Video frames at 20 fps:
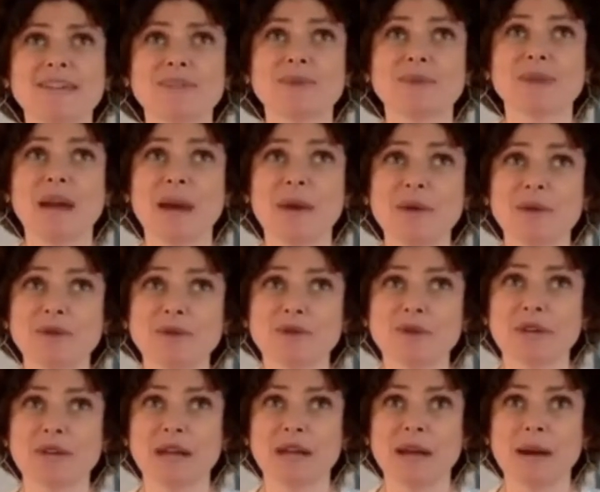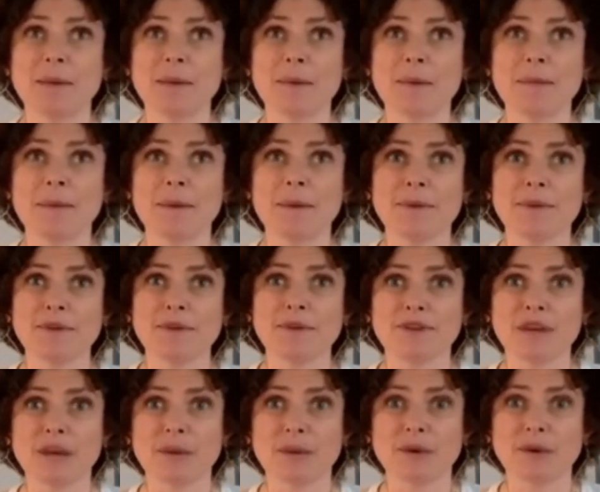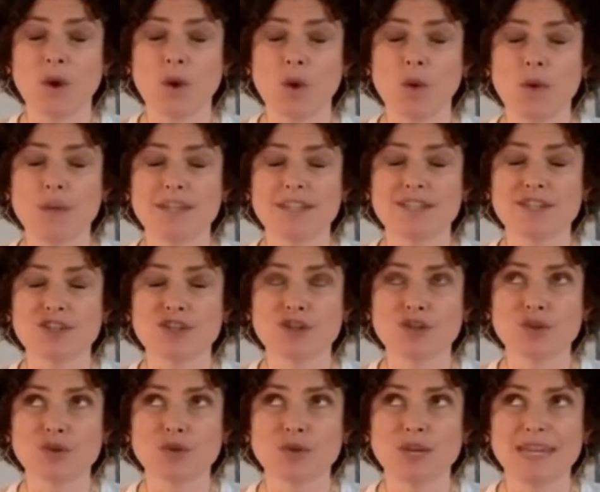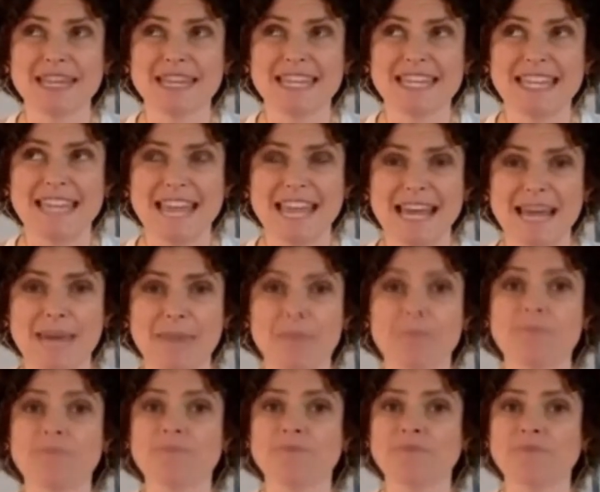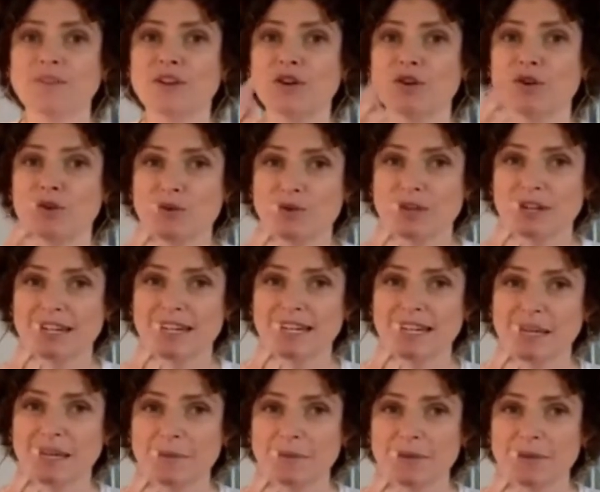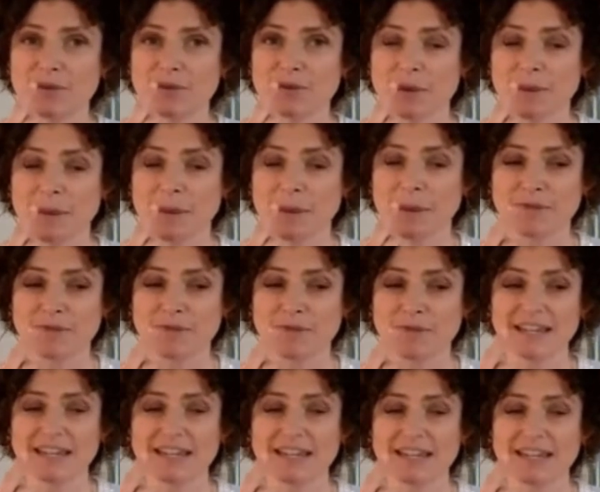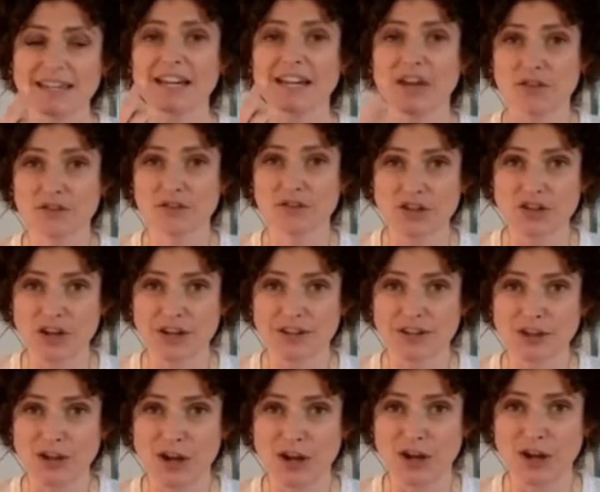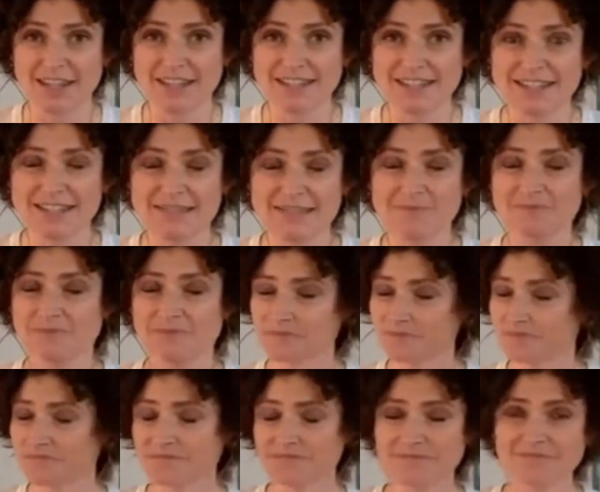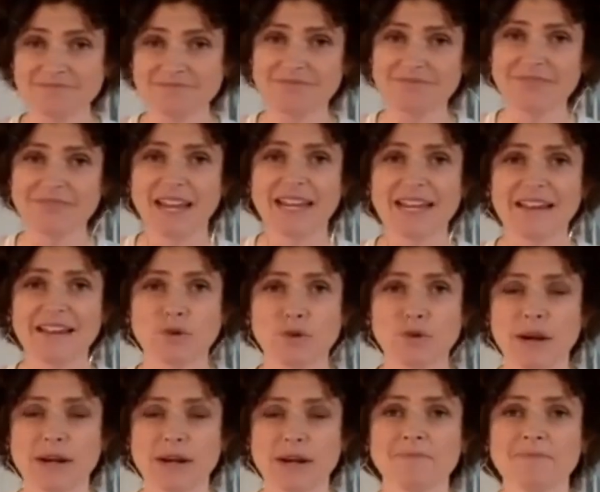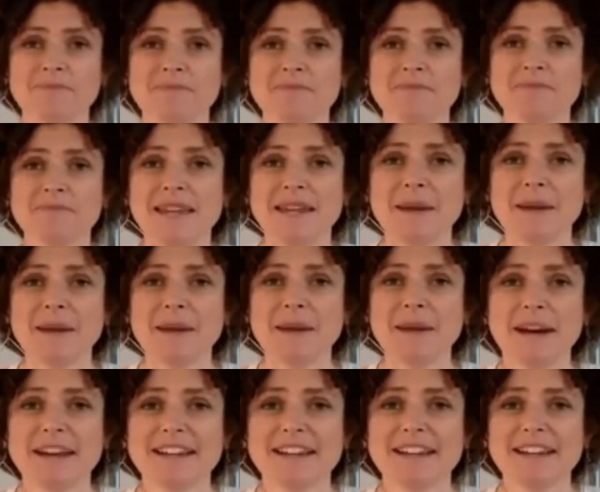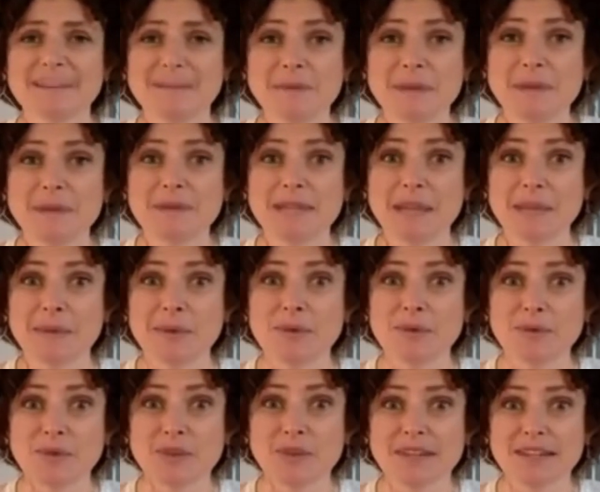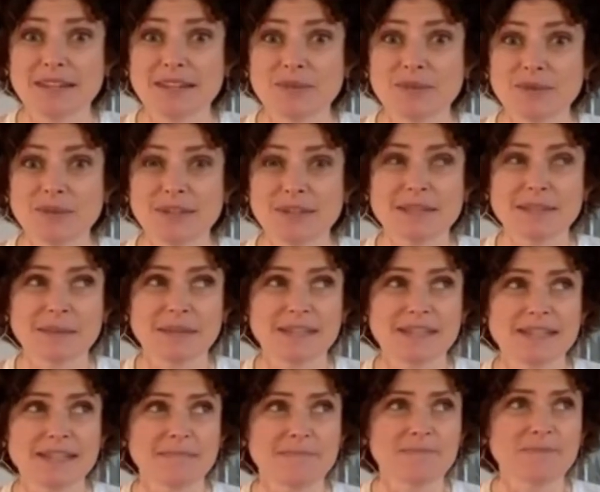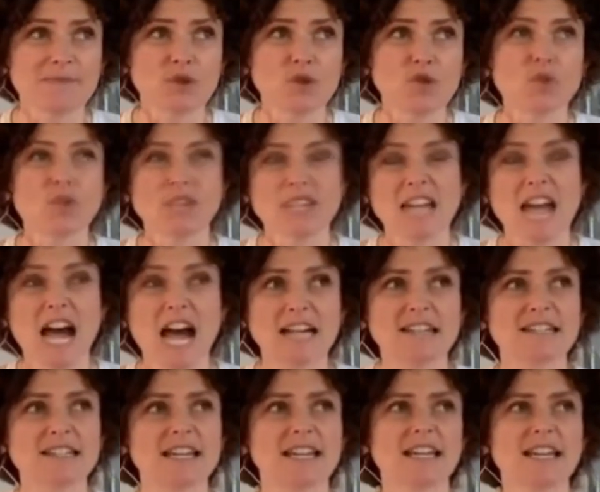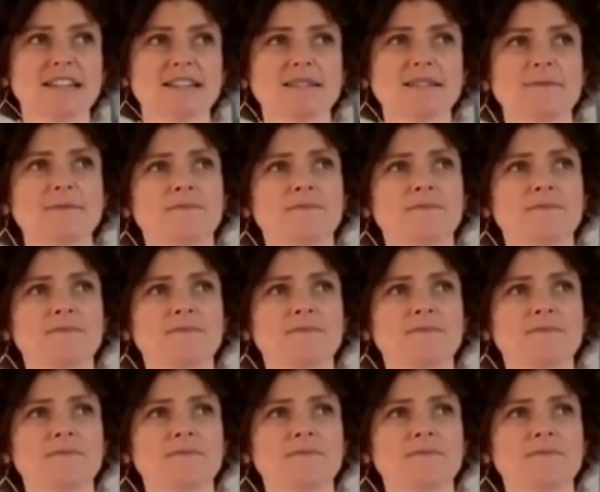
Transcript: when I was growing up, my brother and I would always do the game, who could keep the red pepper flake on their tongue the longest. I never won. But sometimes they can be really, really spicy, or really hot, I guess.